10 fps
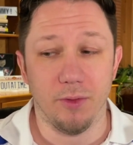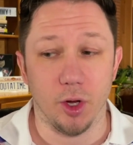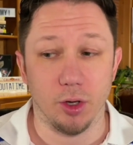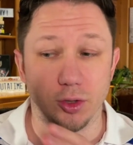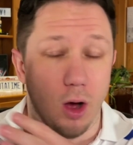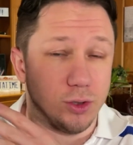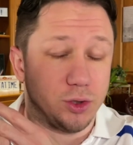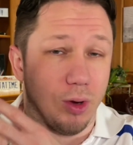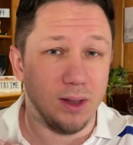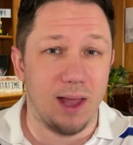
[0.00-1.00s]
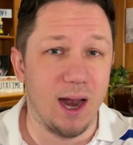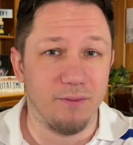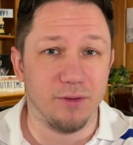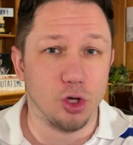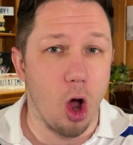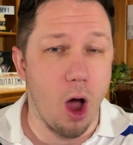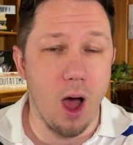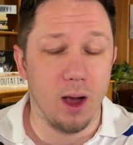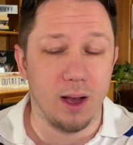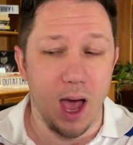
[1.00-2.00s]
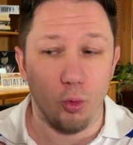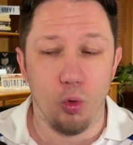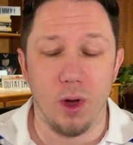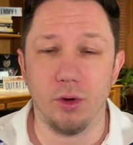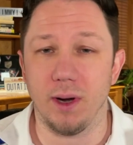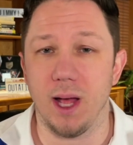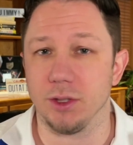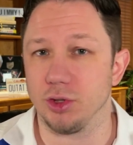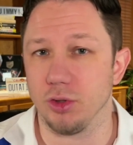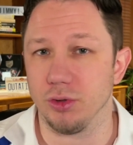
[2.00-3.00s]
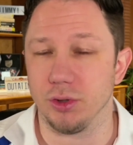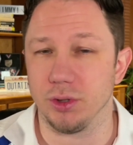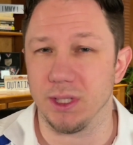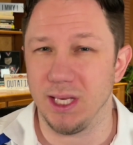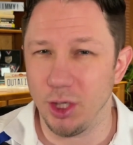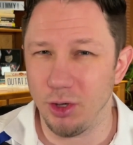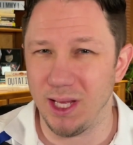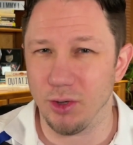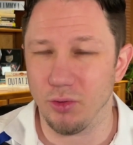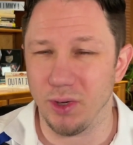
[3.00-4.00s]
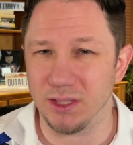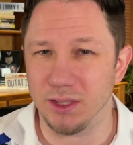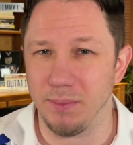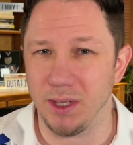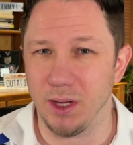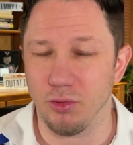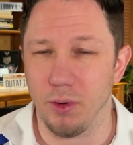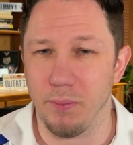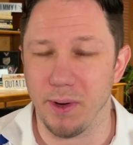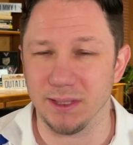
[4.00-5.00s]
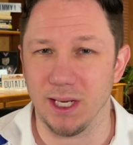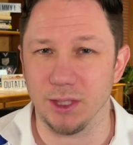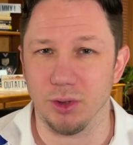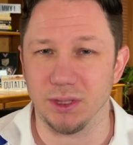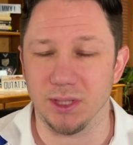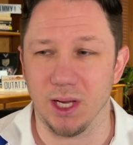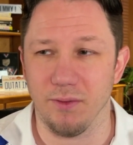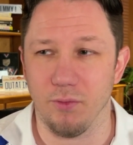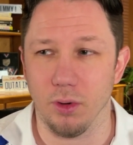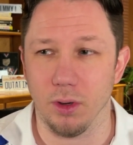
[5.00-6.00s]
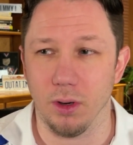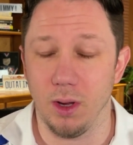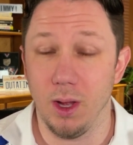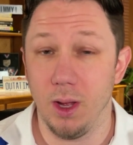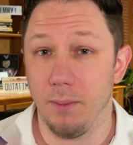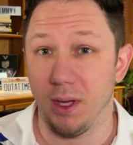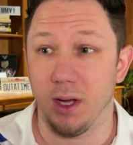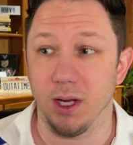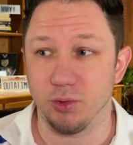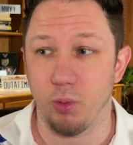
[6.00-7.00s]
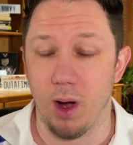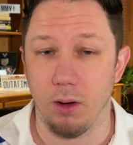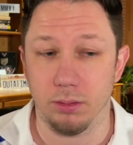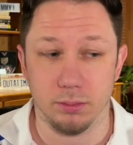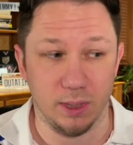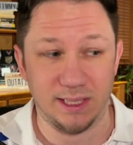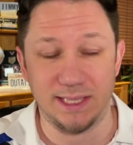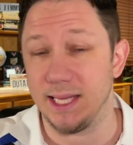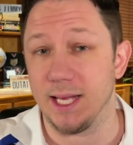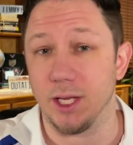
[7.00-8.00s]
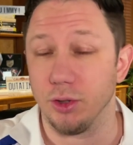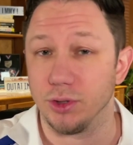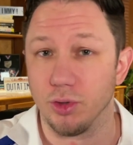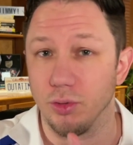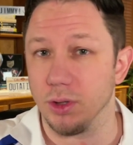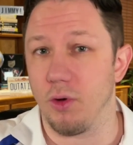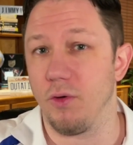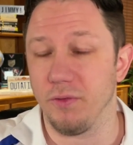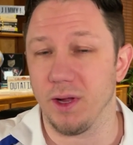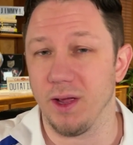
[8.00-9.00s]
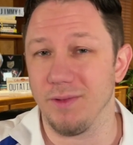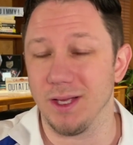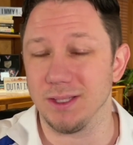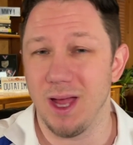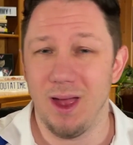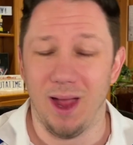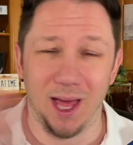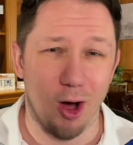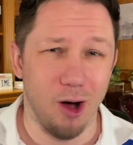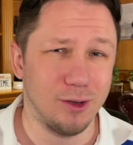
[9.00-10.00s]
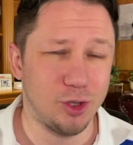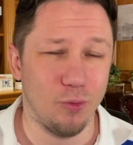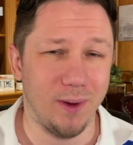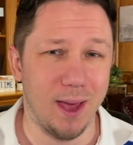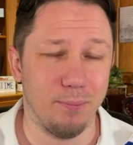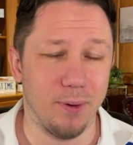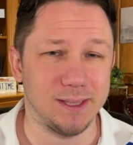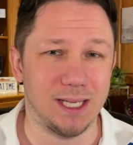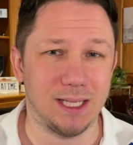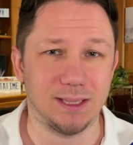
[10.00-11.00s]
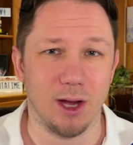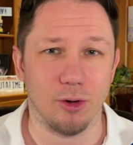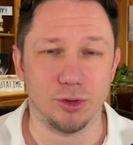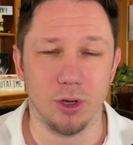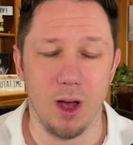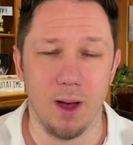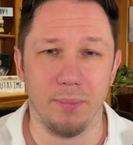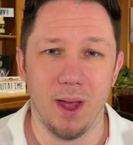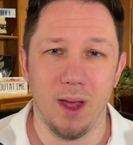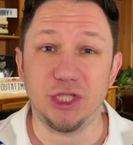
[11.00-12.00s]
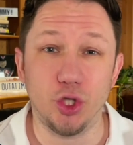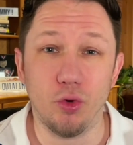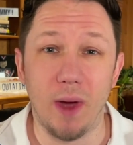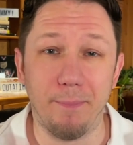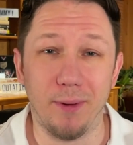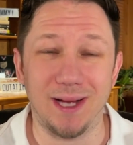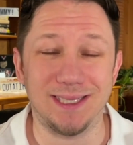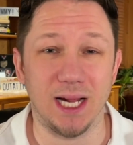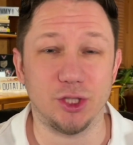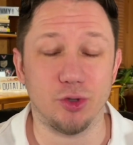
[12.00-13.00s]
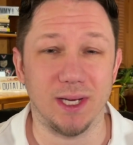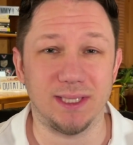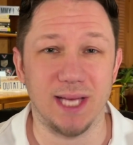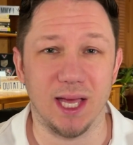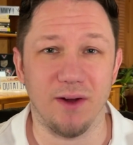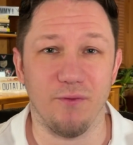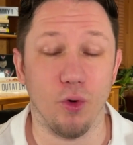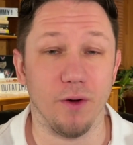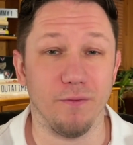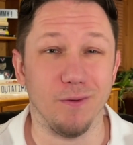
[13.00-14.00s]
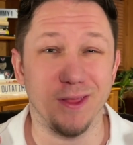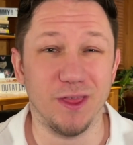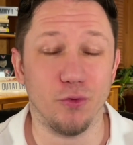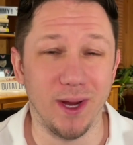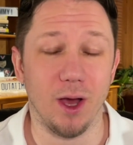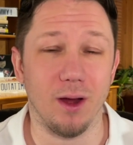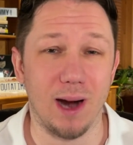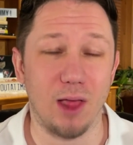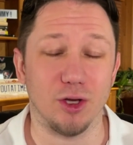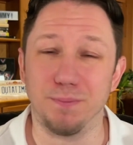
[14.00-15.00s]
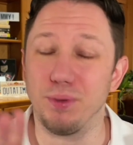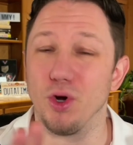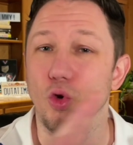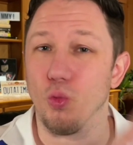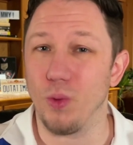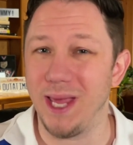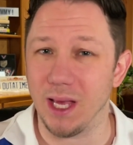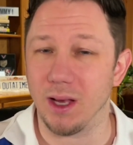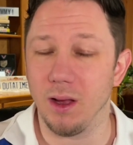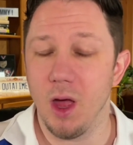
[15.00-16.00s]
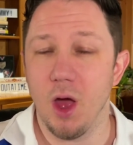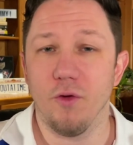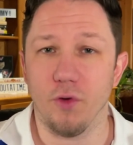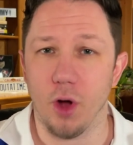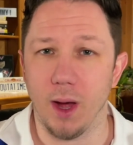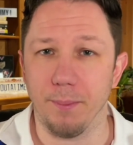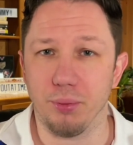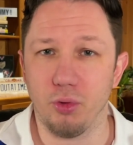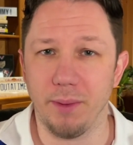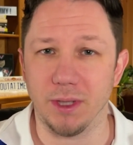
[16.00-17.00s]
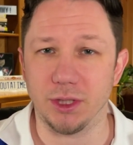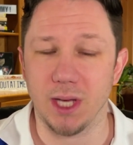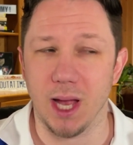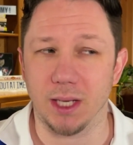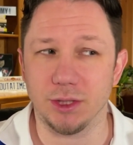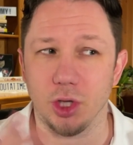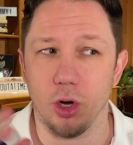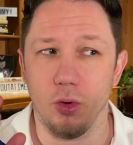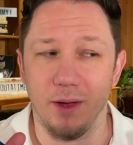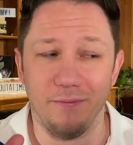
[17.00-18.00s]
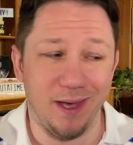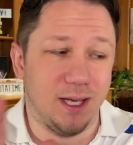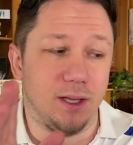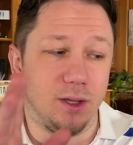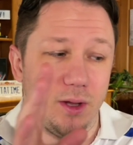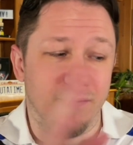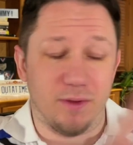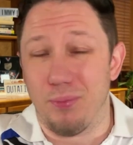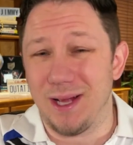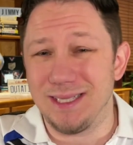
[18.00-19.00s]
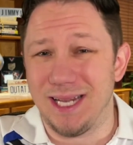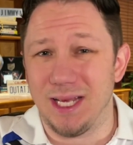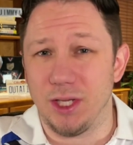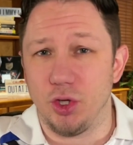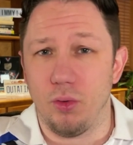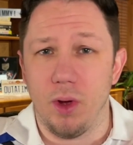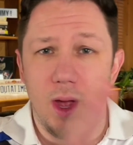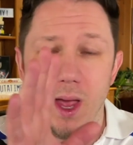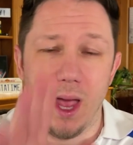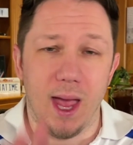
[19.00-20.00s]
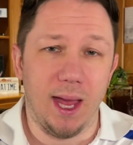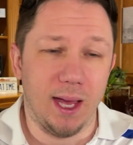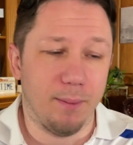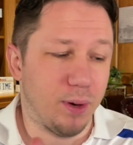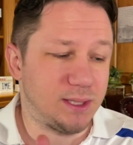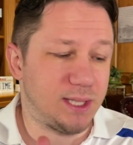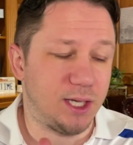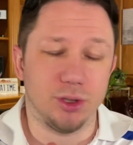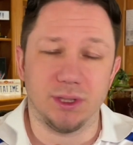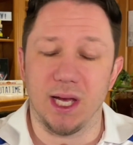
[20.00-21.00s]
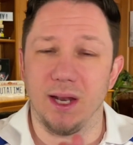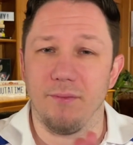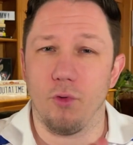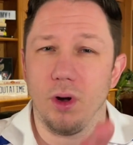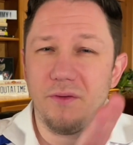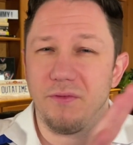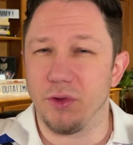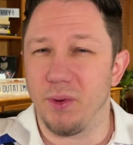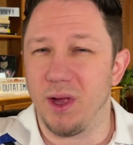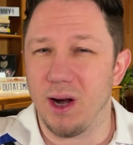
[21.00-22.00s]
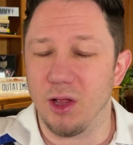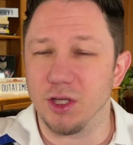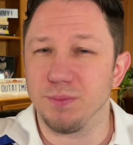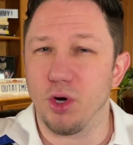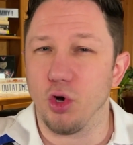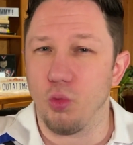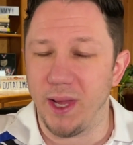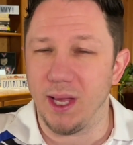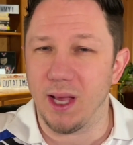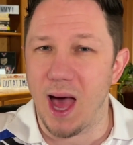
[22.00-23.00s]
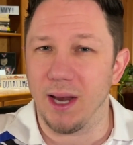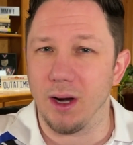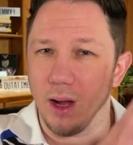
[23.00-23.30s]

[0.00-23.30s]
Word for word: There's also a lot of talk on whether or not the Social Security increase could be done through a presidential executive order because, well, they say they can do student loan forgiveness. And also we had President Donald Trump do a presidential executive order for $300 per week for unemployment checks. So if the president can do a presidential executive order for $300 per week on